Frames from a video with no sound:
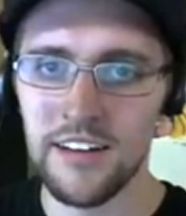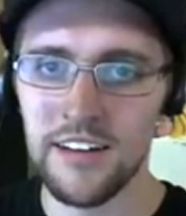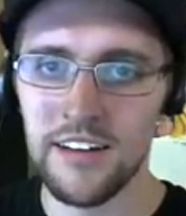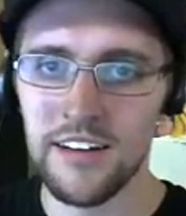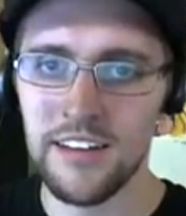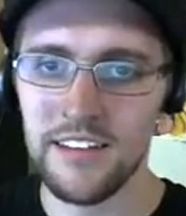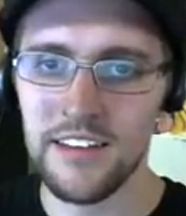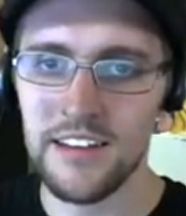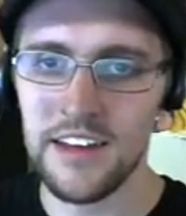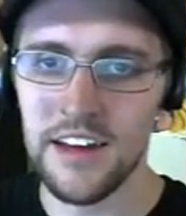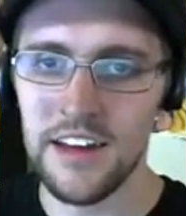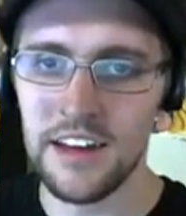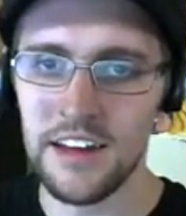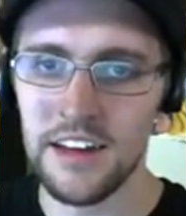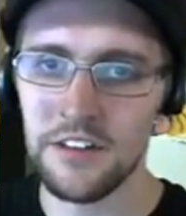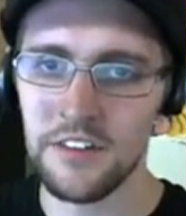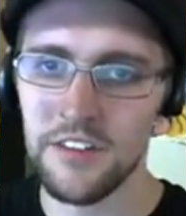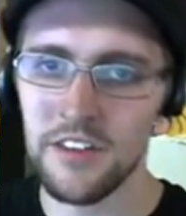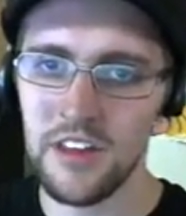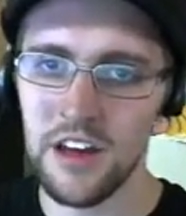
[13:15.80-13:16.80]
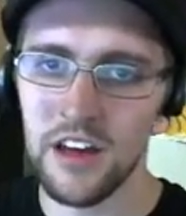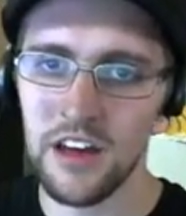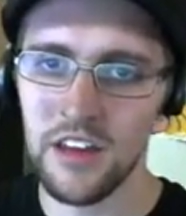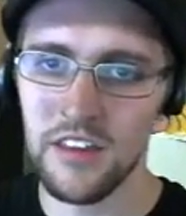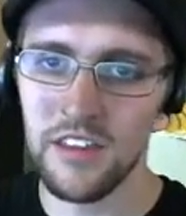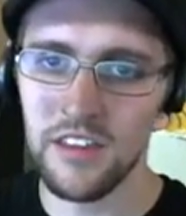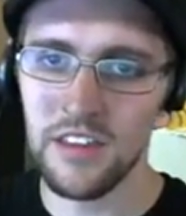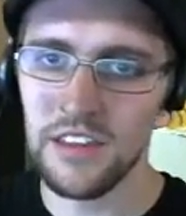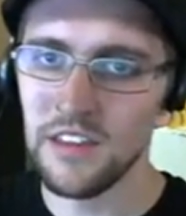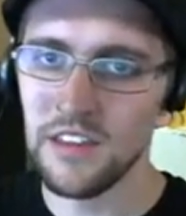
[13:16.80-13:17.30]
Yeti goes that
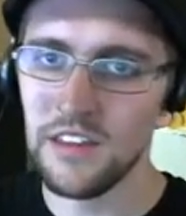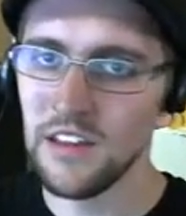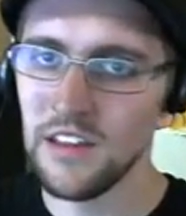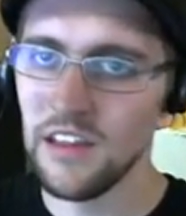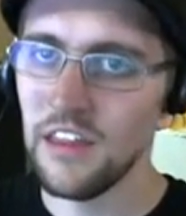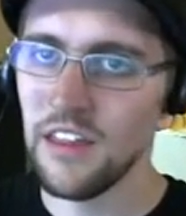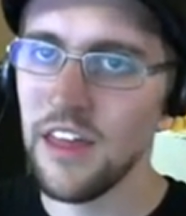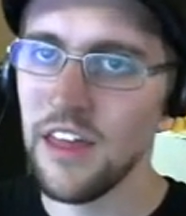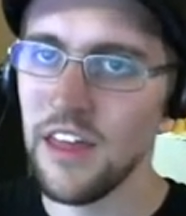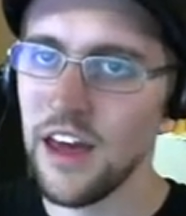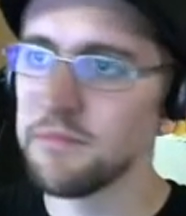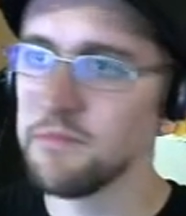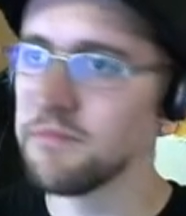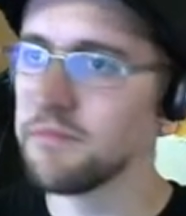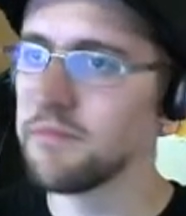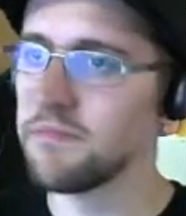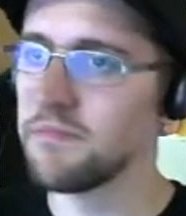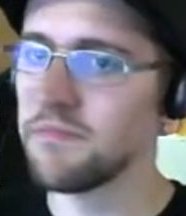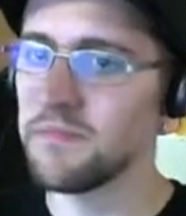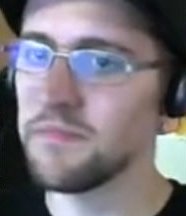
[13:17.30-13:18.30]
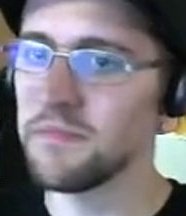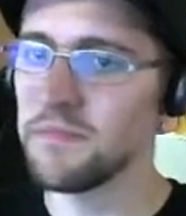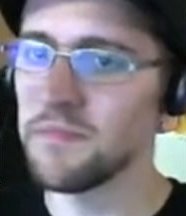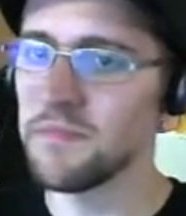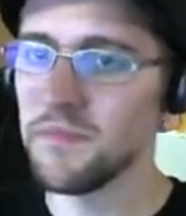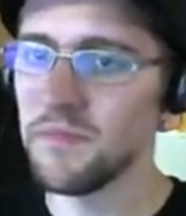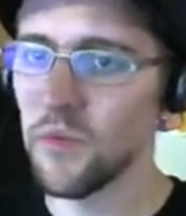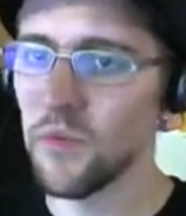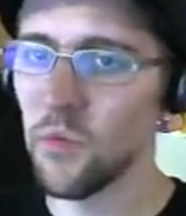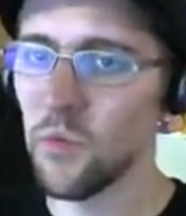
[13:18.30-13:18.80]
that
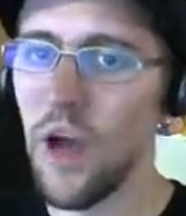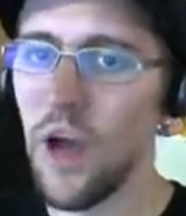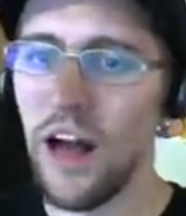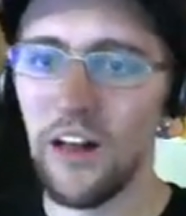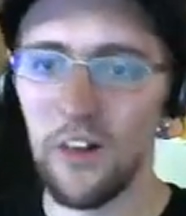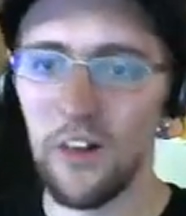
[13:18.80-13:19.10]
well.